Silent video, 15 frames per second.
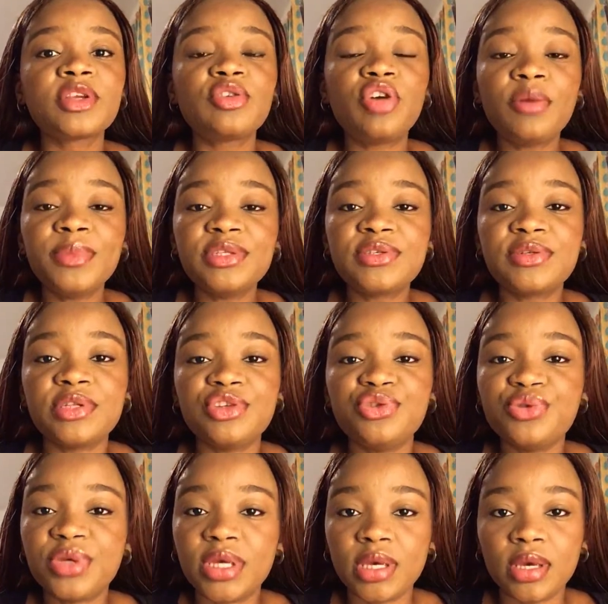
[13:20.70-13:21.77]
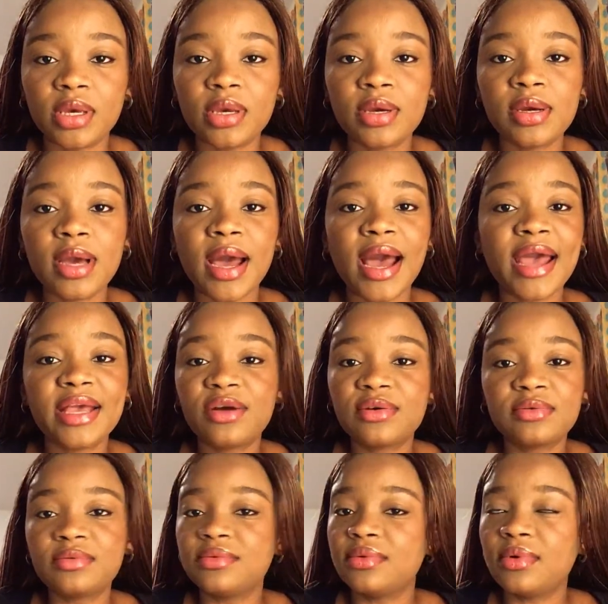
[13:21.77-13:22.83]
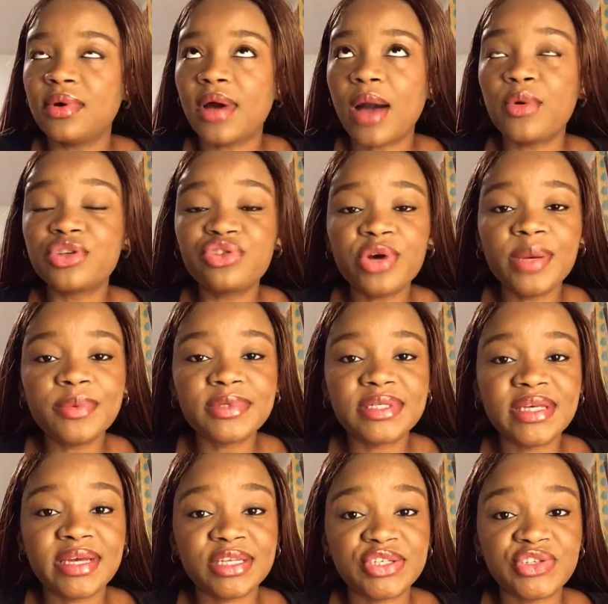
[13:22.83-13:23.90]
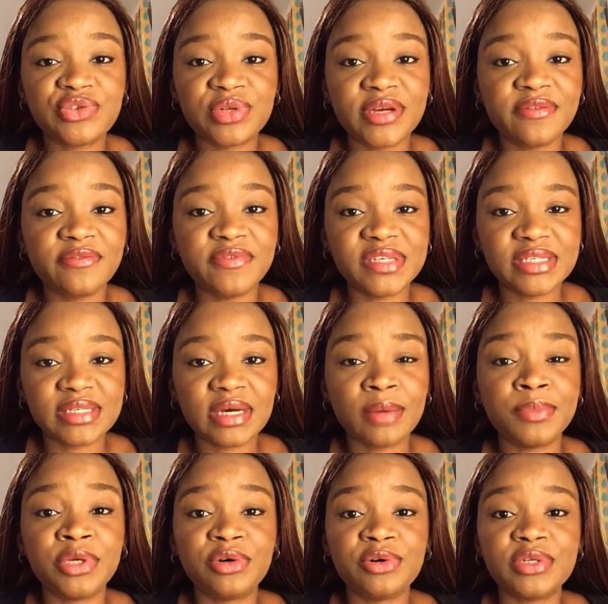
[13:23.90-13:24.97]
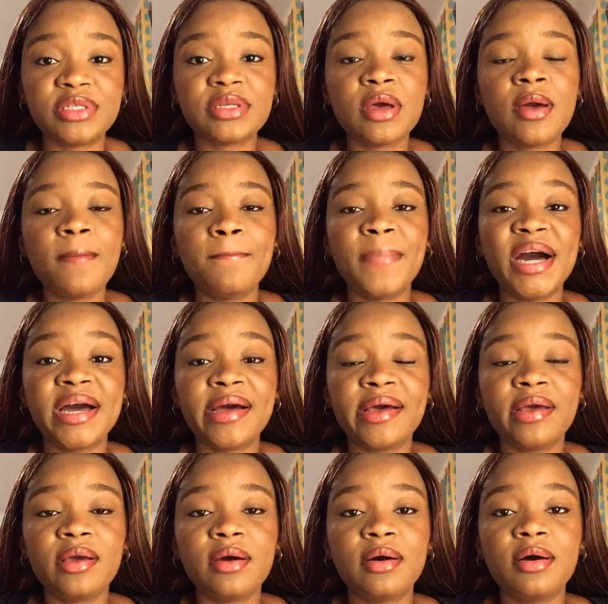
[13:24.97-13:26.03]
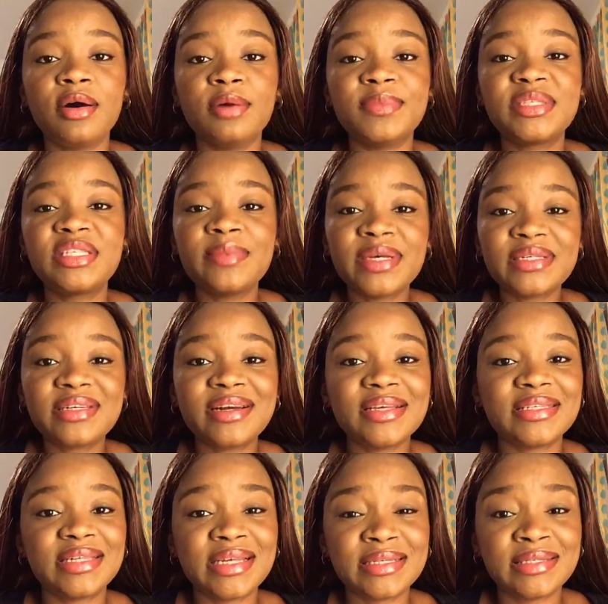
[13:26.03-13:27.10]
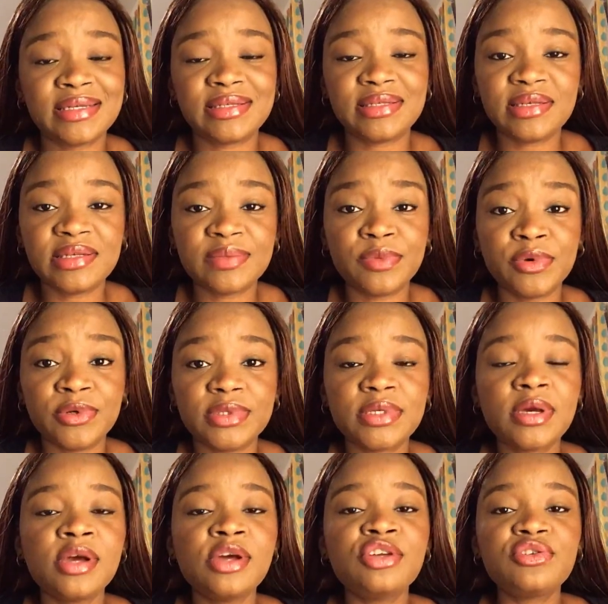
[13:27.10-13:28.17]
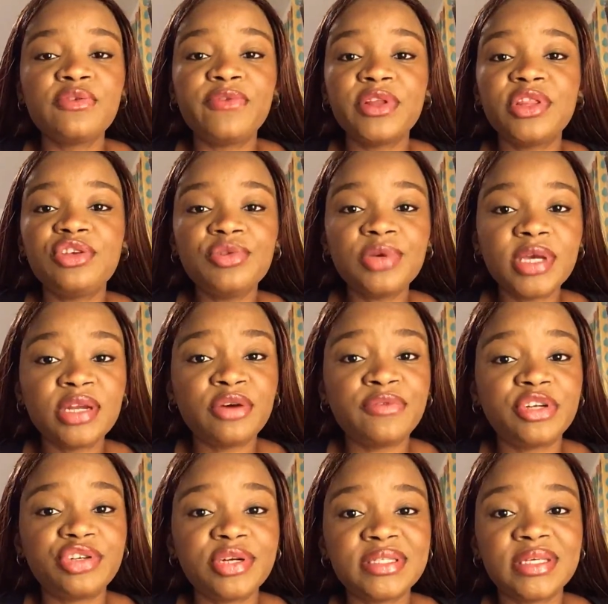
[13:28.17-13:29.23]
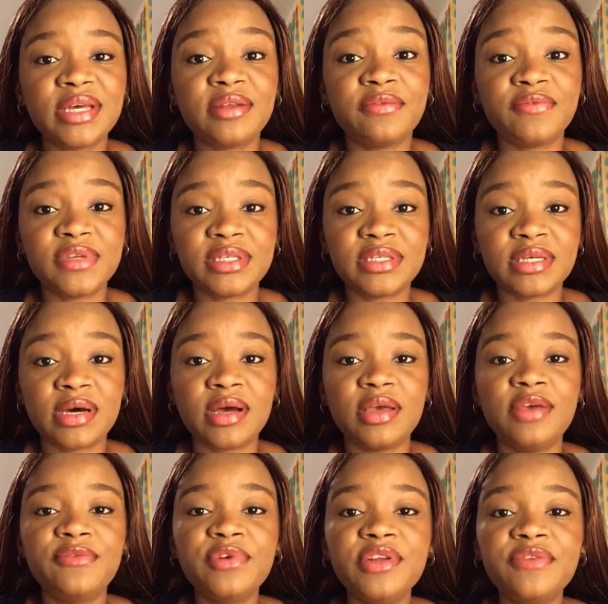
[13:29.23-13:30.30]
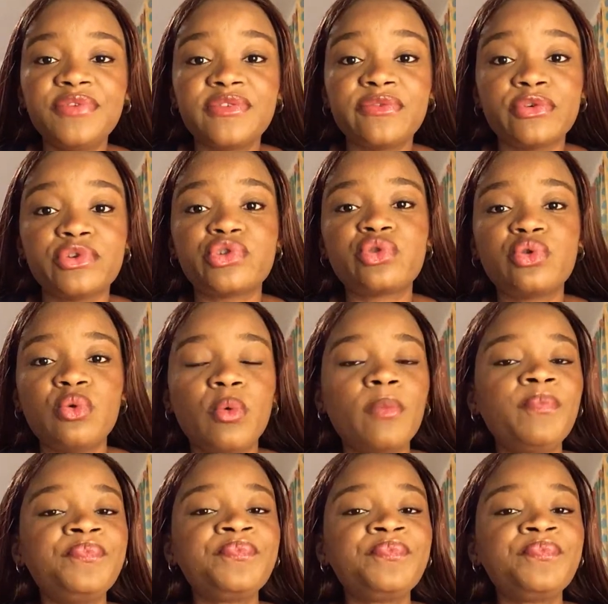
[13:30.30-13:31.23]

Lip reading: coming to the UK, I was not able to get a student visa because my semester is less than 6 months. So for the UK now, if you're trying to get a visa, even if it's for school,